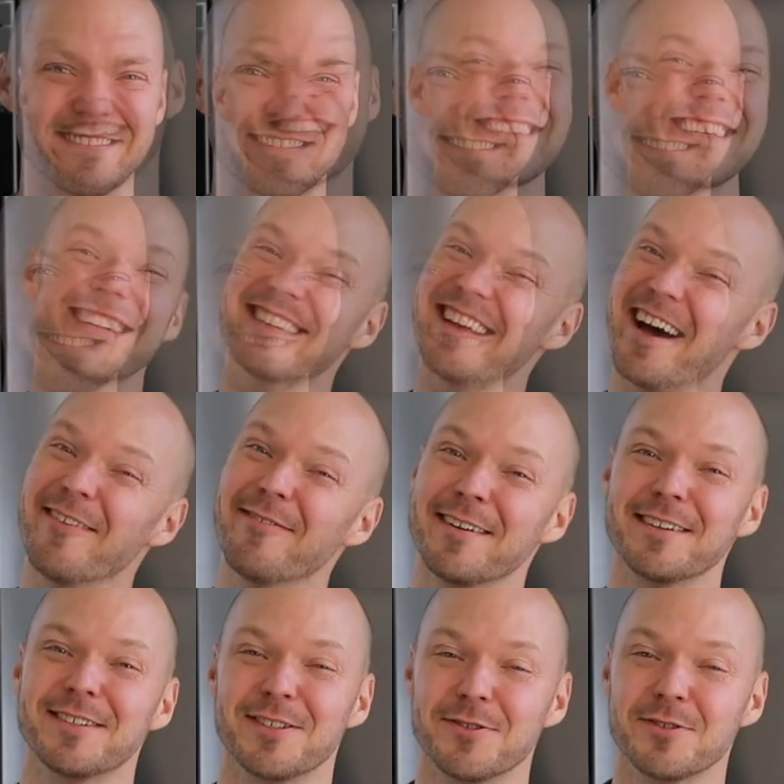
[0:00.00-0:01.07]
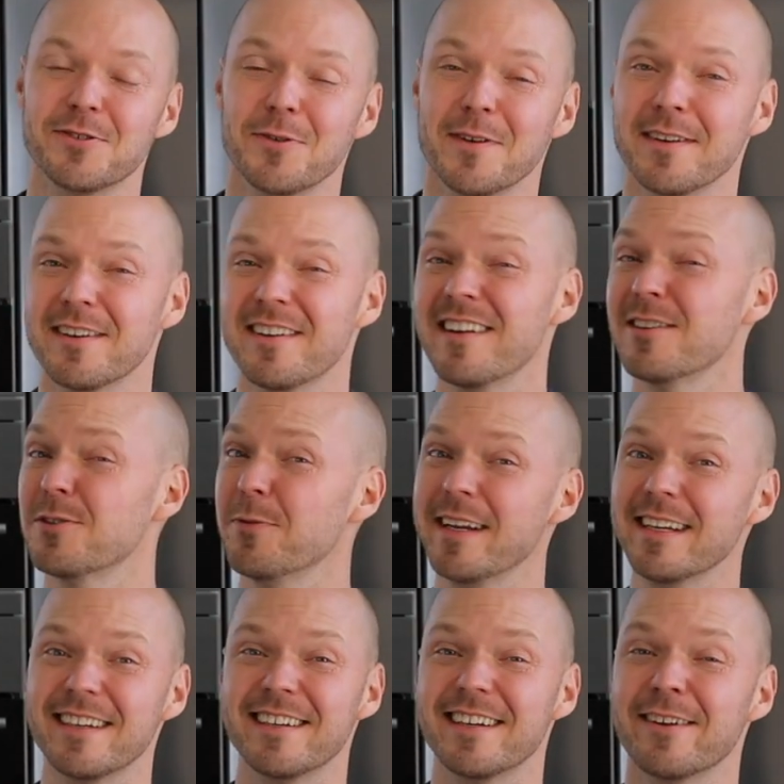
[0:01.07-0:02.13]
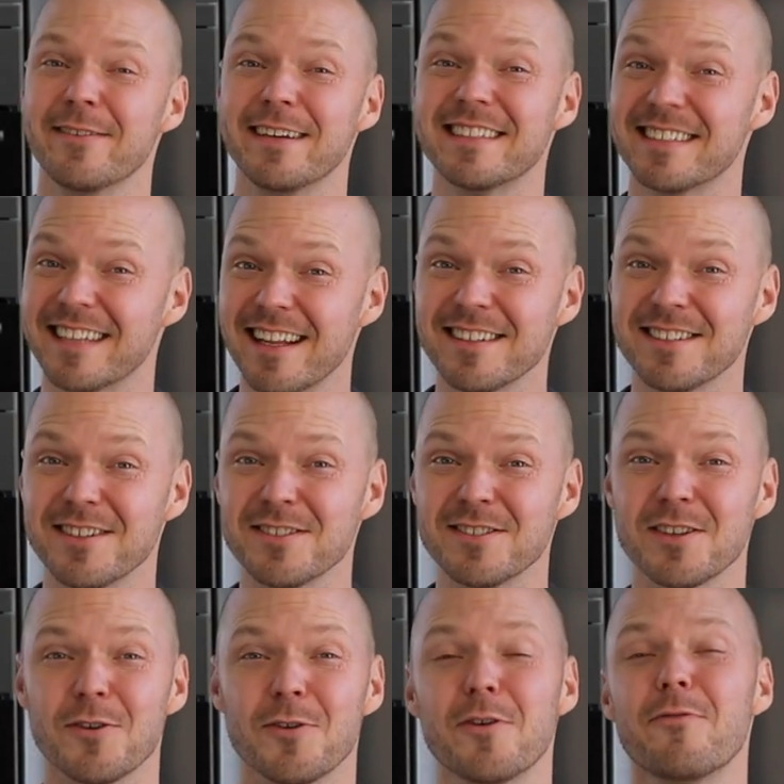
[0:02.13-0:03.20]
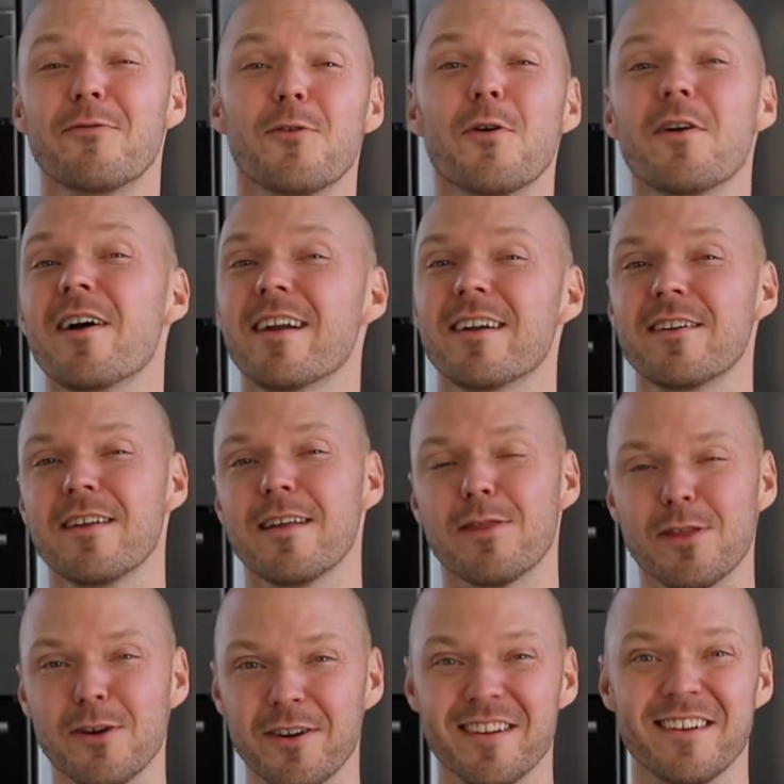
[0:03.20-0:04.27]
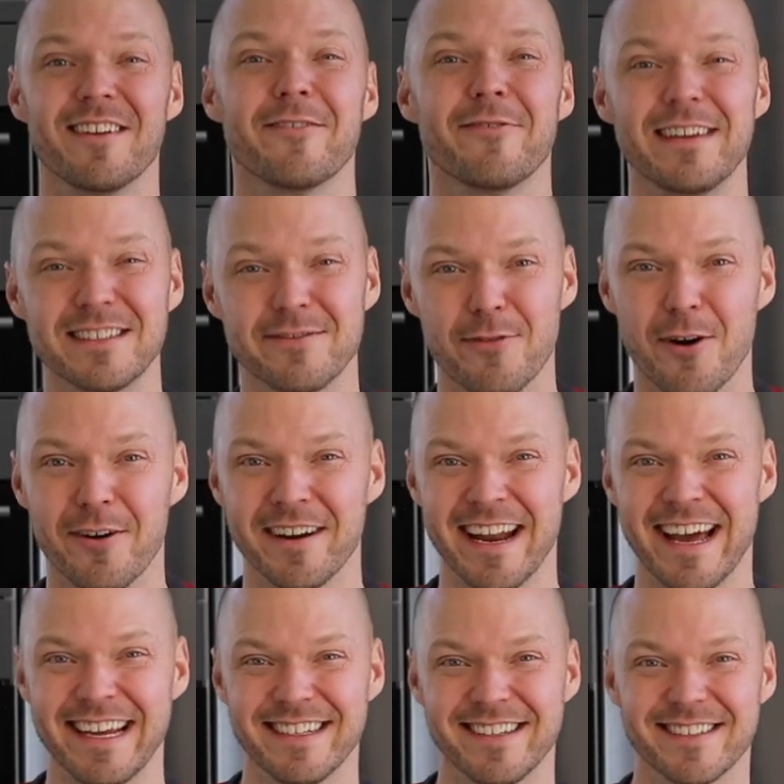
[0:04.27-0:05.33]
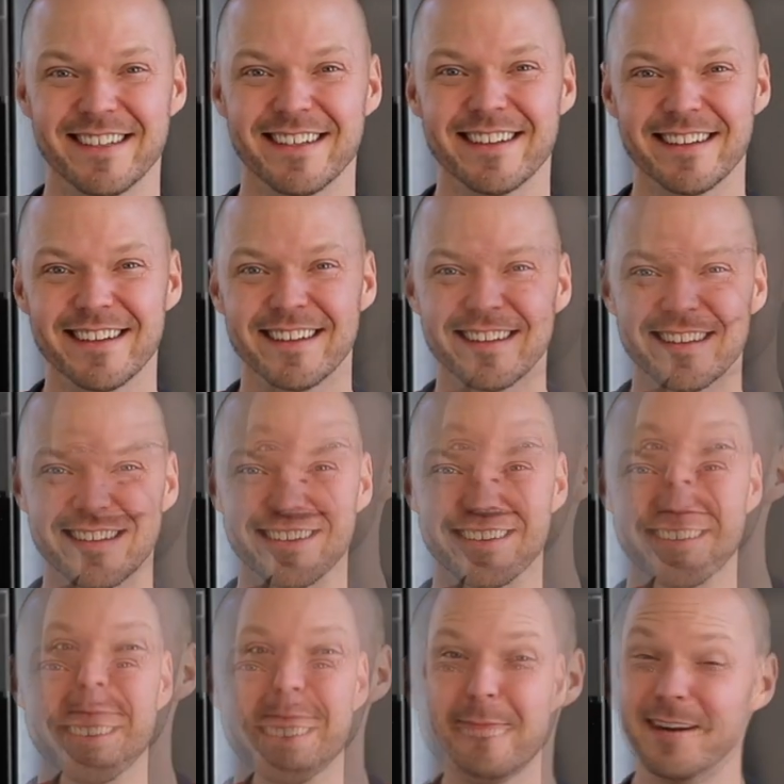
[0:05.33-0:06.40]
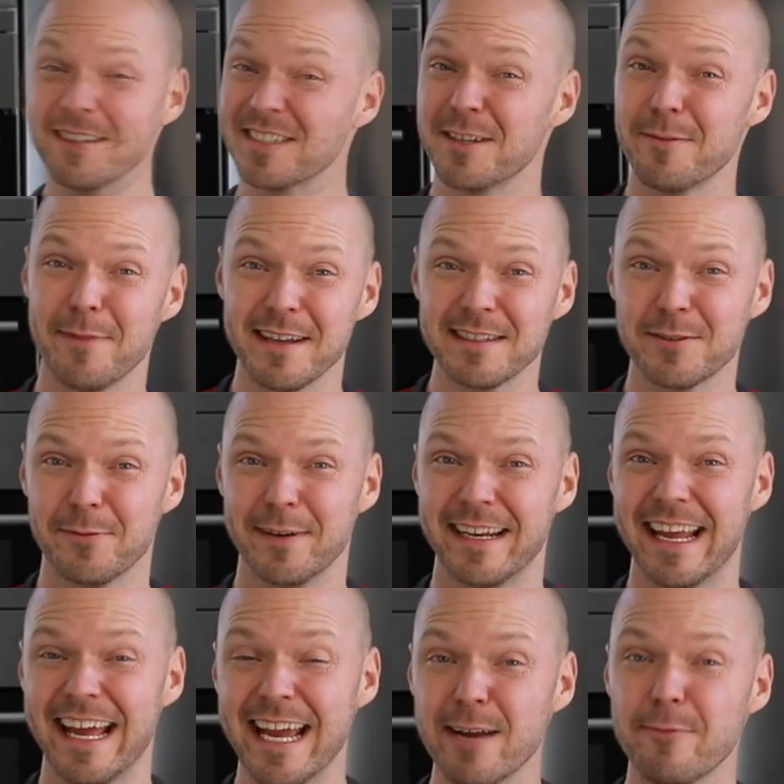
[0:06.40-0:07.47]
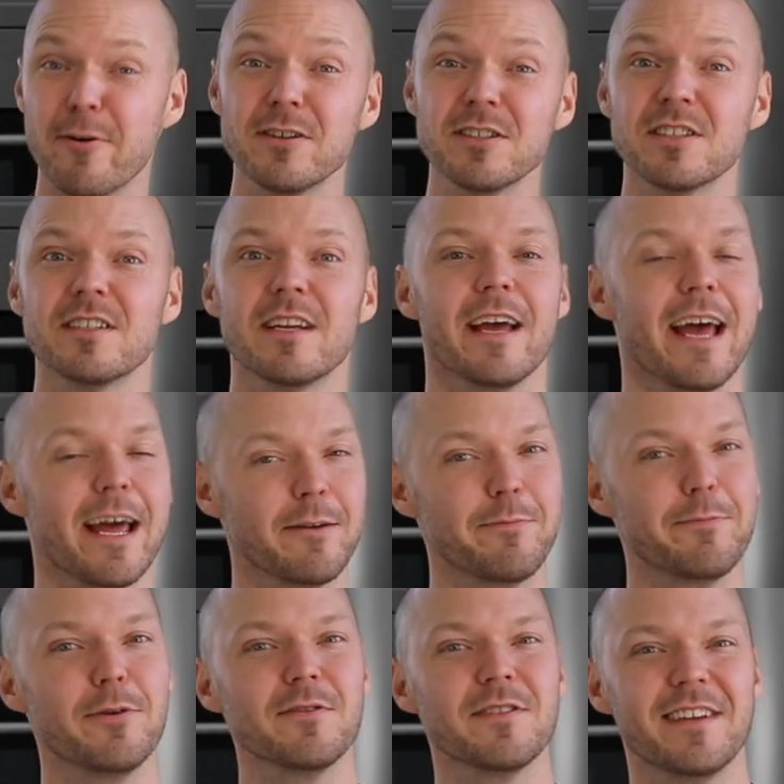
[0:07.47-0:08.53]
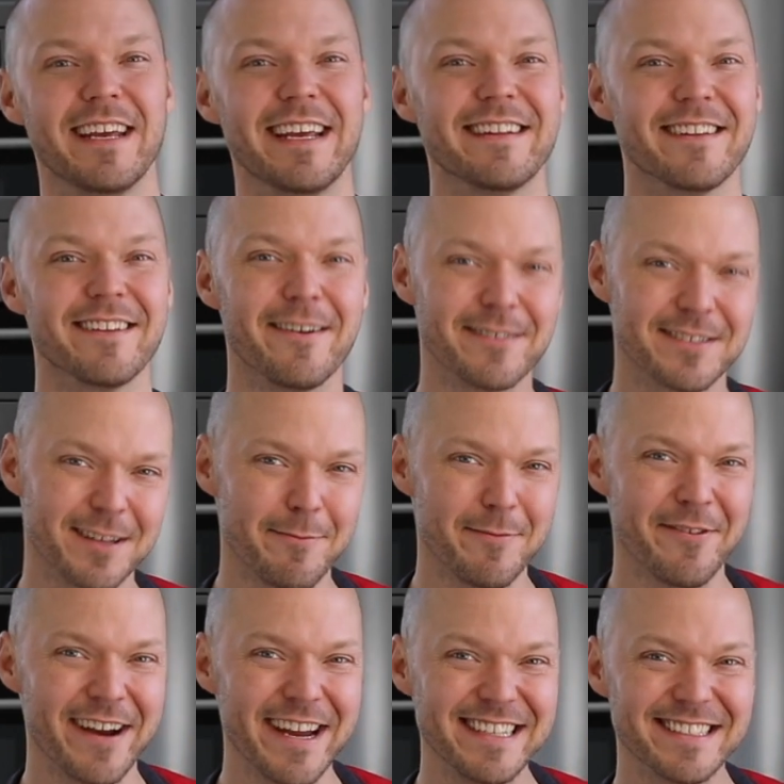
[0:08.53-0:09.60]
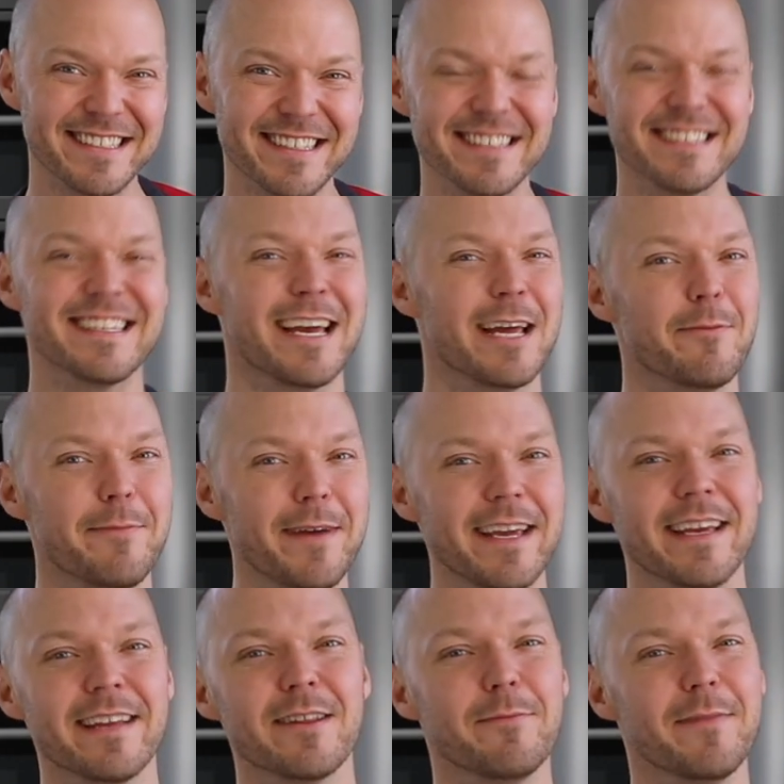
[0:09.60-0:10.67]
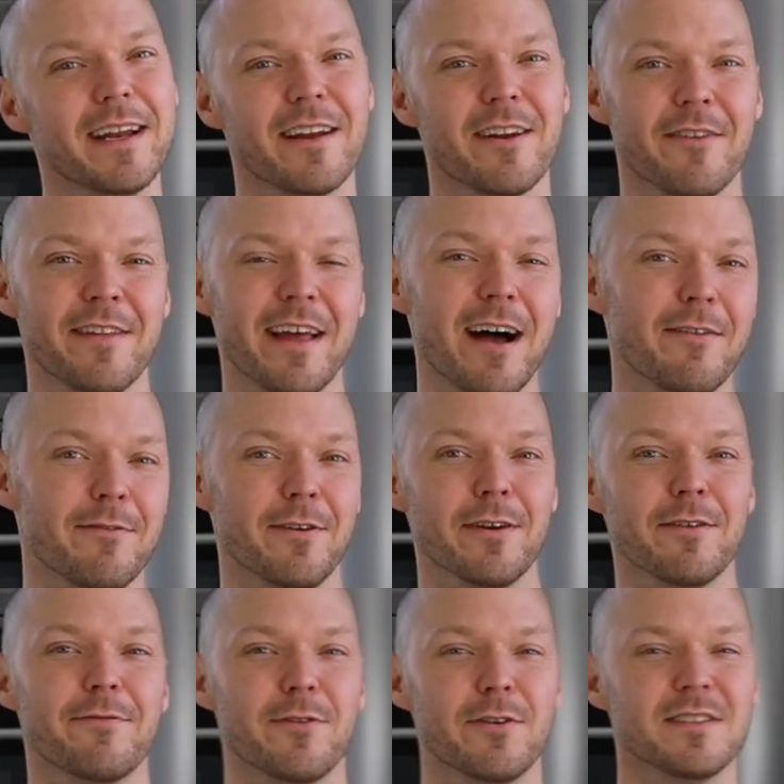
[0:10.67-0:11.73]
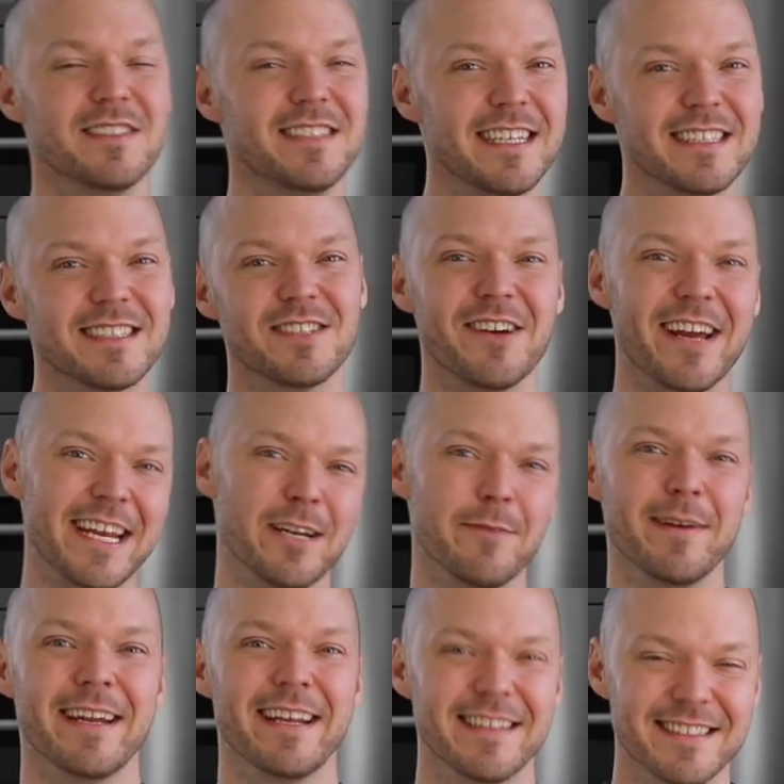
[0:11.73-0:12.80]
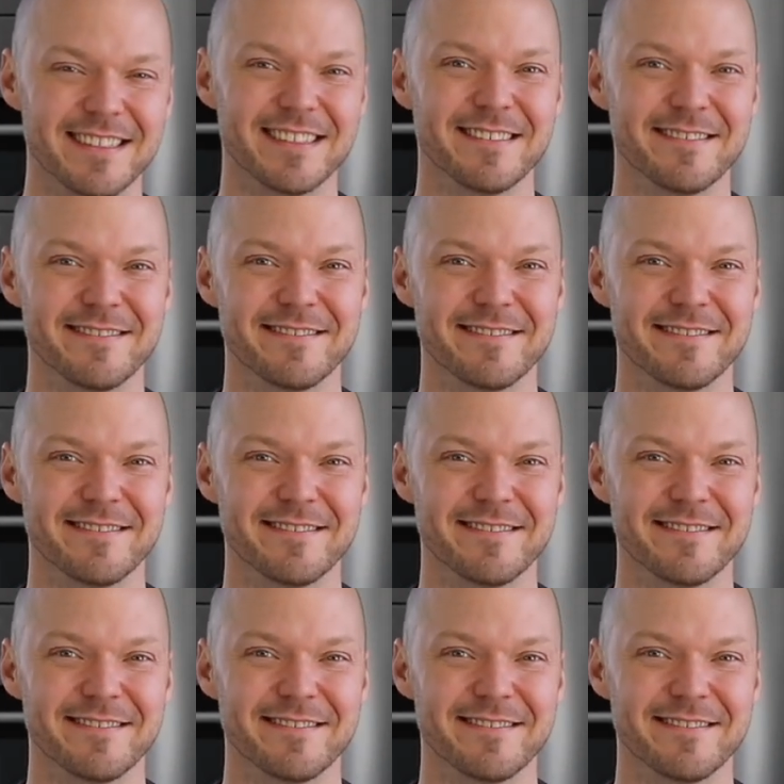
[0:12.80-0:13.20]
Set the oven to 220 degrees Celsius or 430 degrees Fahrenheit. Brush the buns with egg wash and put in some raisins and bake in the middle of the oven for 6 to 8 minutes.